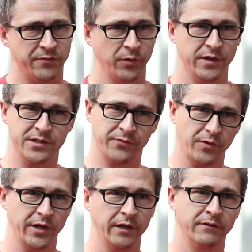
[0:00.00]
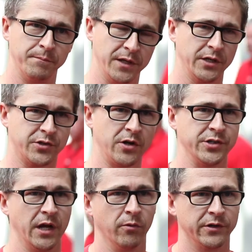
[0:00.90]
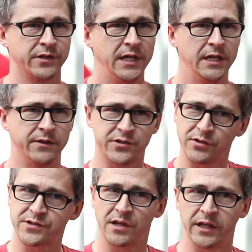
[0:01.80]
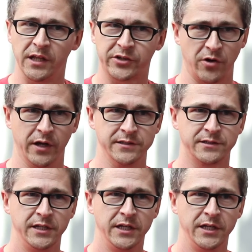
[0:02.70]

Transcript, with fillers: for the differing and competing charging networks, they're still selling electrons.